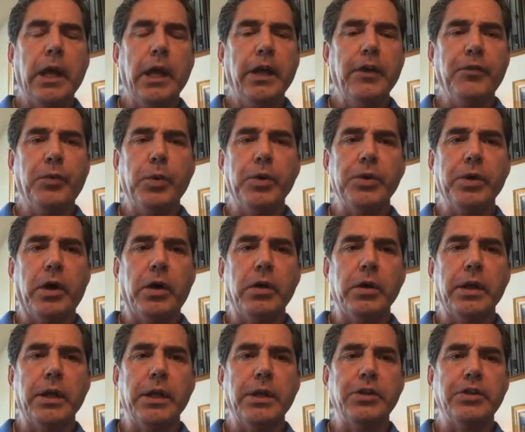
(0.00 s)
If we're
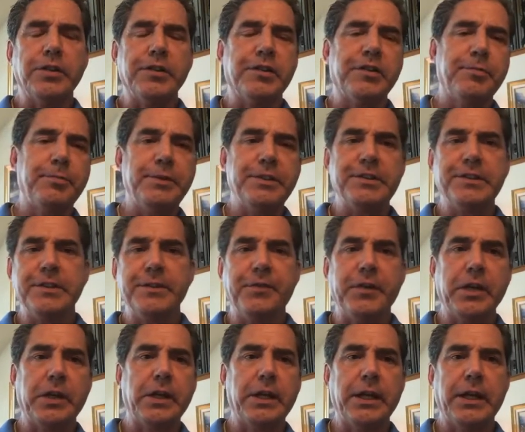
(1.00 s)
talking just
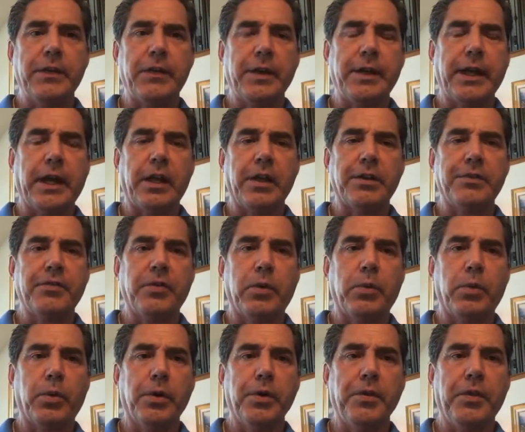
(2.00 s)
specifically in the
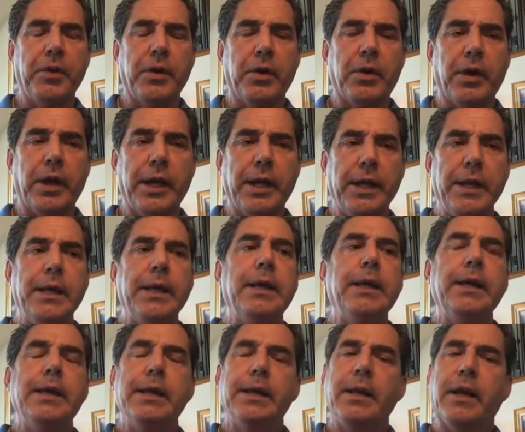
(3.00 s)
Dallas-Fort Worth area,
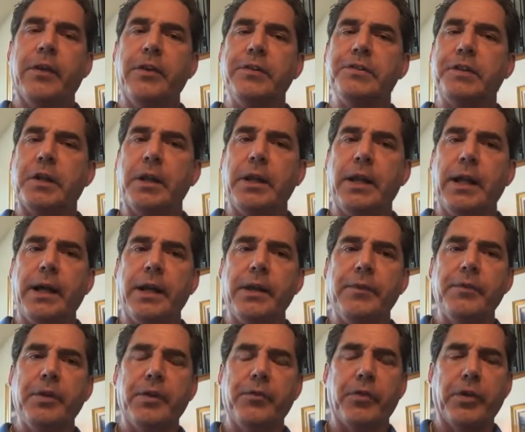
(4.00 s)
now there's a lot
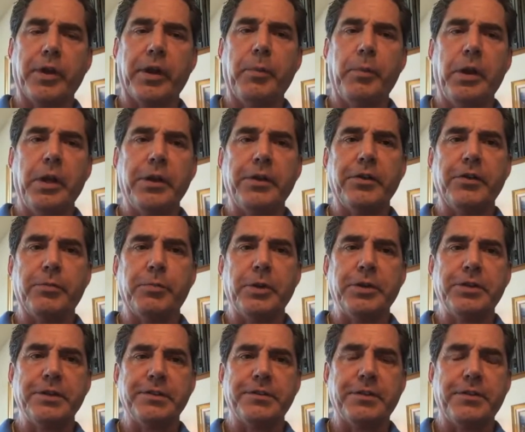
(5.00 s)
of different communities,
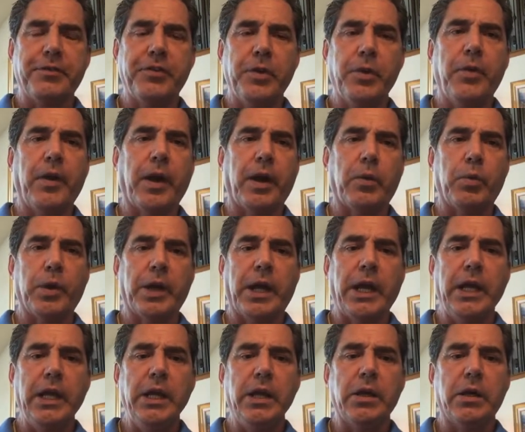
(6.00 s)
but just a few that I want to
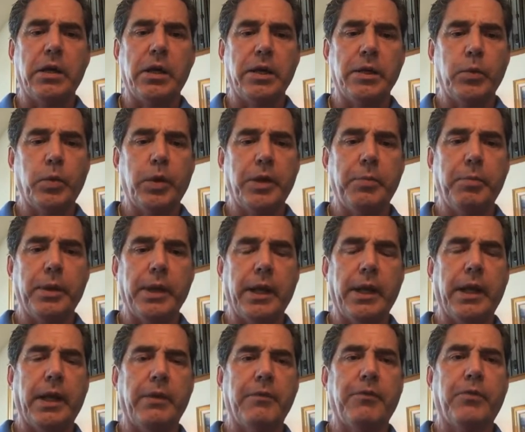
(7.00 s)
hit on would
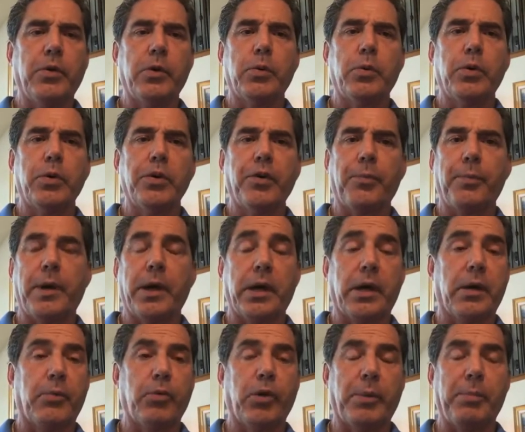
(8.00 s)
be in Fort Worth,
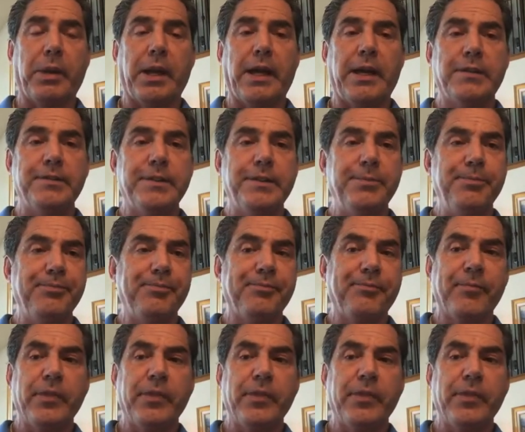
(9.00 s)
Montgomery Plaza.